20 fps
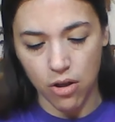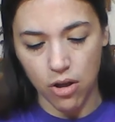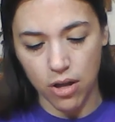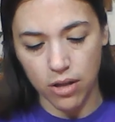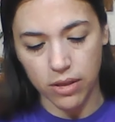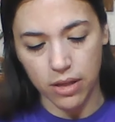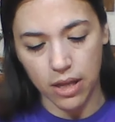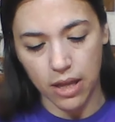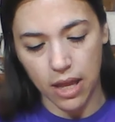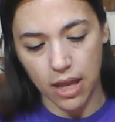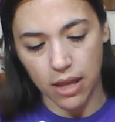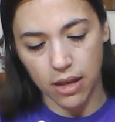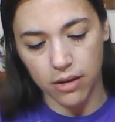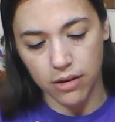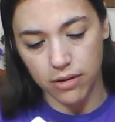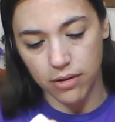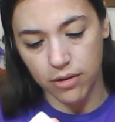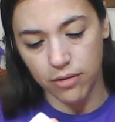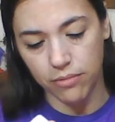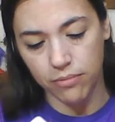on the
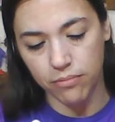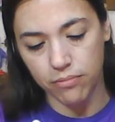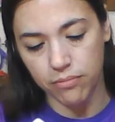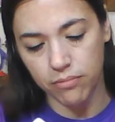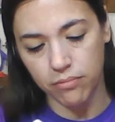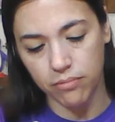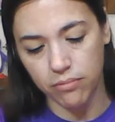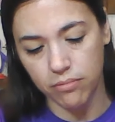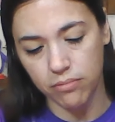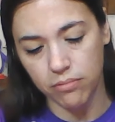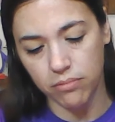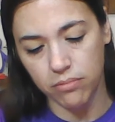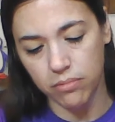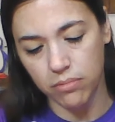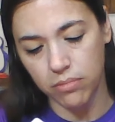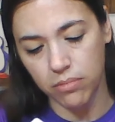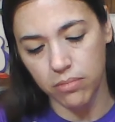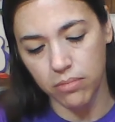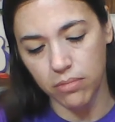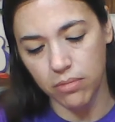end,
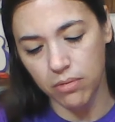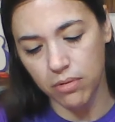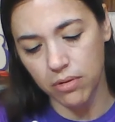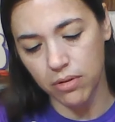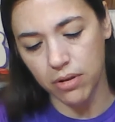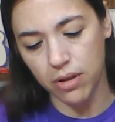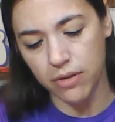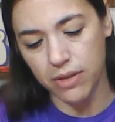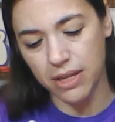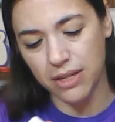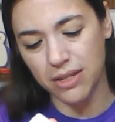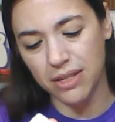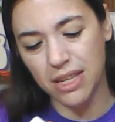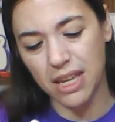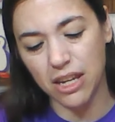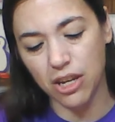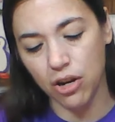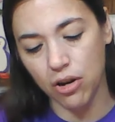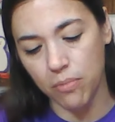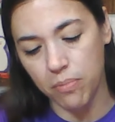or the
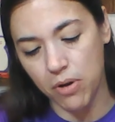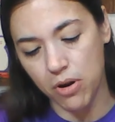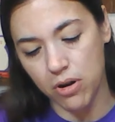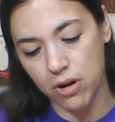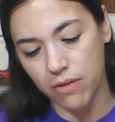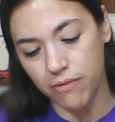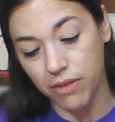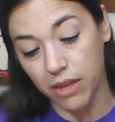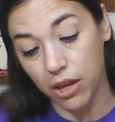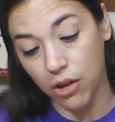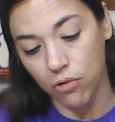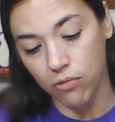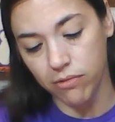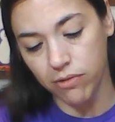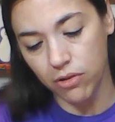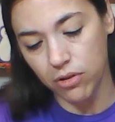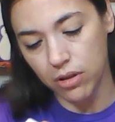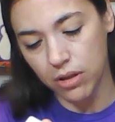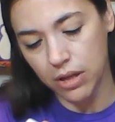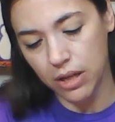skinnier part of the
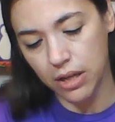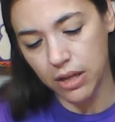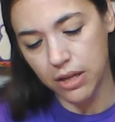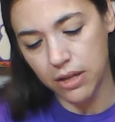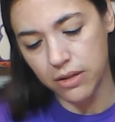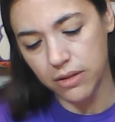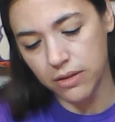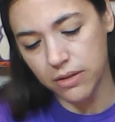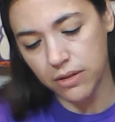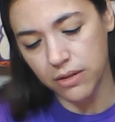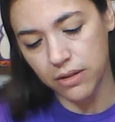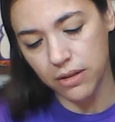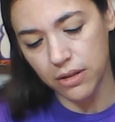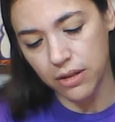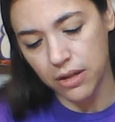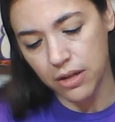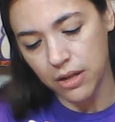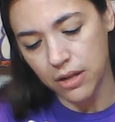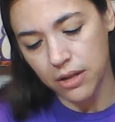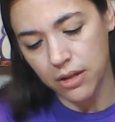oval, I guess is
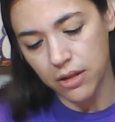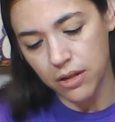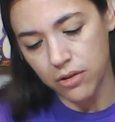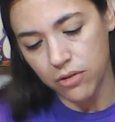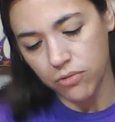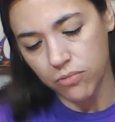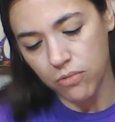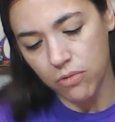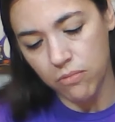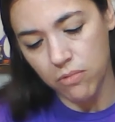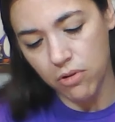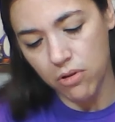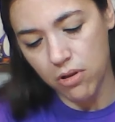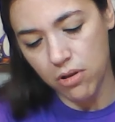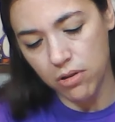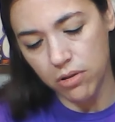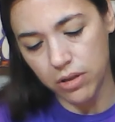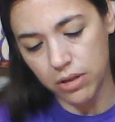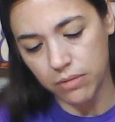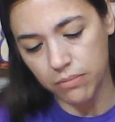what we'll
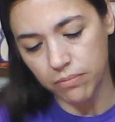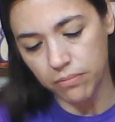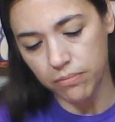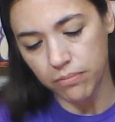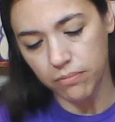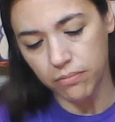call it.